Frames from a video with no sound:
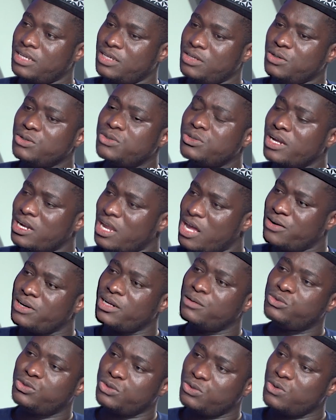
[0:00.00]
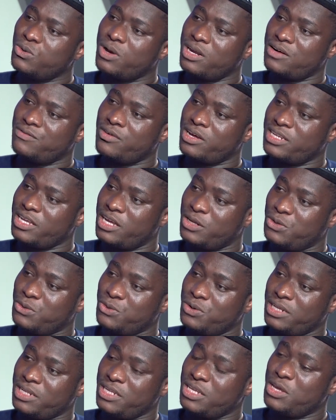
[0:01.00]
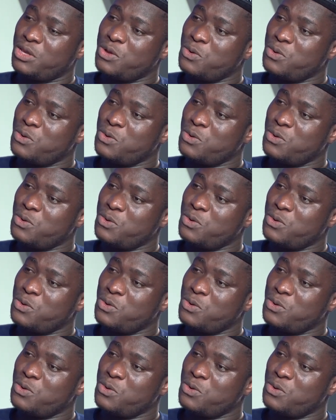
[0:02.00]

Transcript: You should allow them to do whatever they are doing.